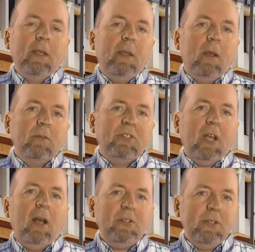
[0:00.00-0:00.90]
You know,
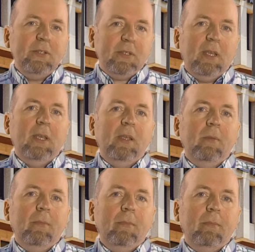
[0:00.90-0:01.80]
Josh's
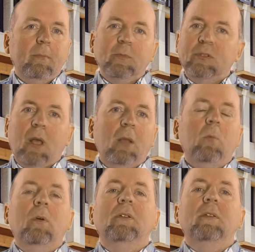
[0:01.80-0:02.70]
scheme was not
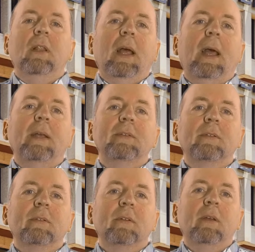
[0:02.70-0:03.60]
one to last.